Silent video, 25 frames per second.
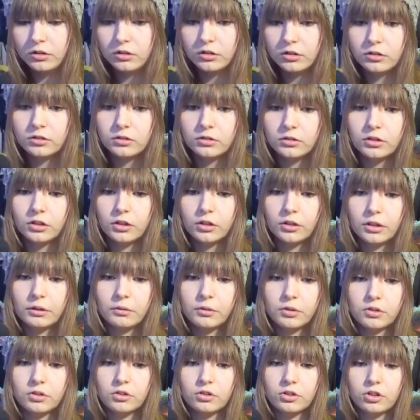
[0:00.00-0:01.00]
No,
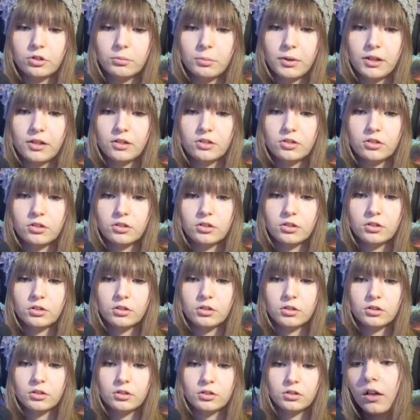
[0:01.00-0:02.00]
I did too much.
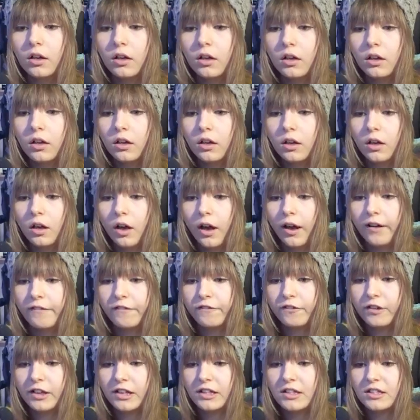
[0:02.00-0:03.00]
I
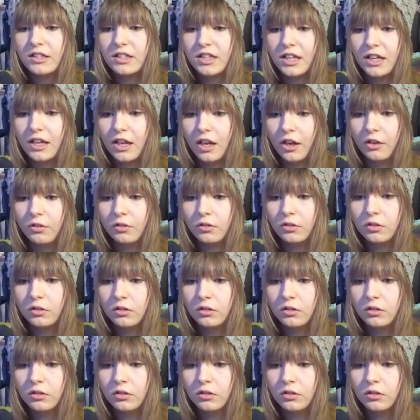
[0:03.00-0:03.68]
freaking see you.